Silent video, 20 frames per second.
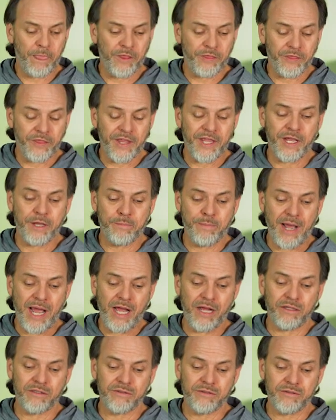The thing
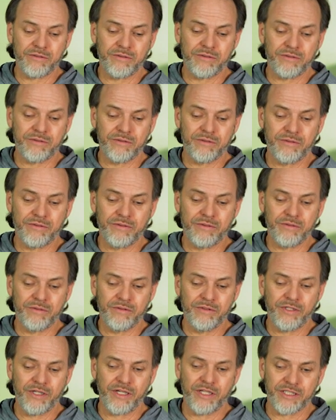about
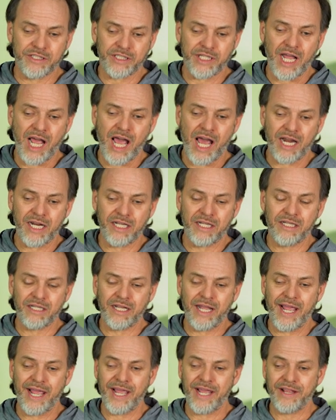the La Scala
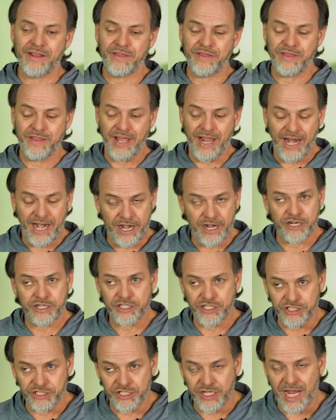and the
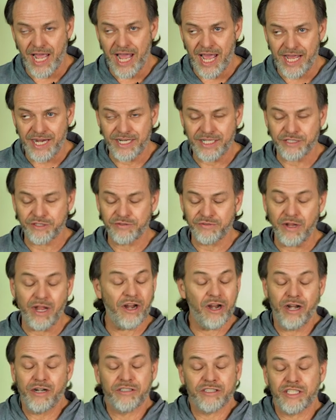Heritage line, and,
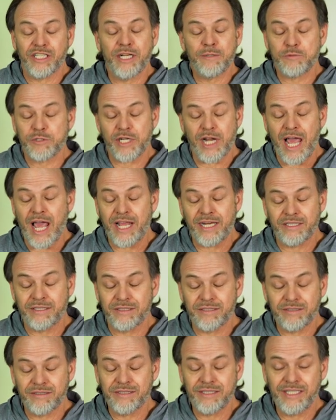or Klipsch line
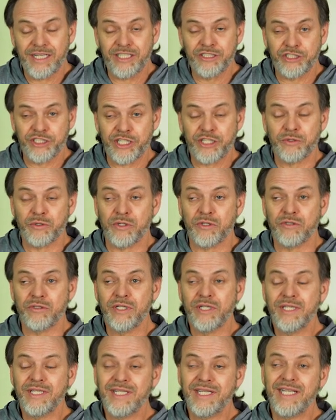in general,
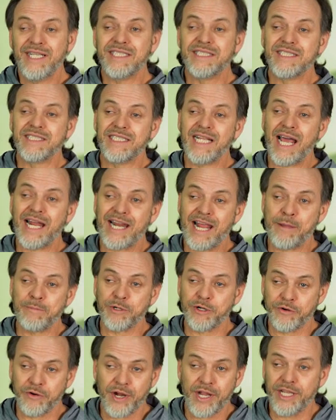is
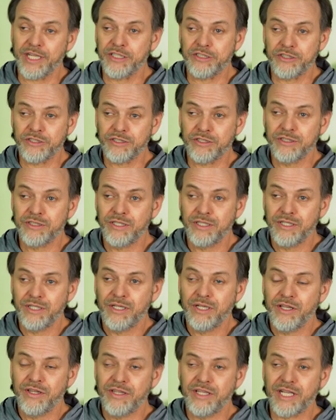dynamic range.
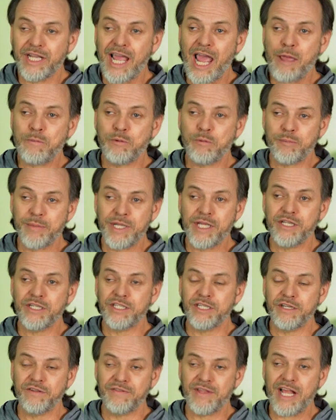The
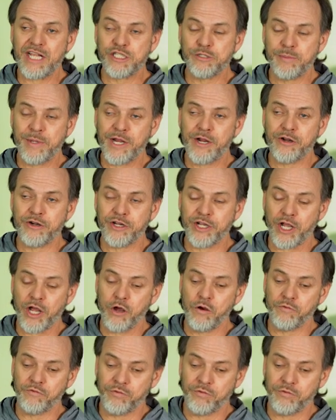capability of that speaker to go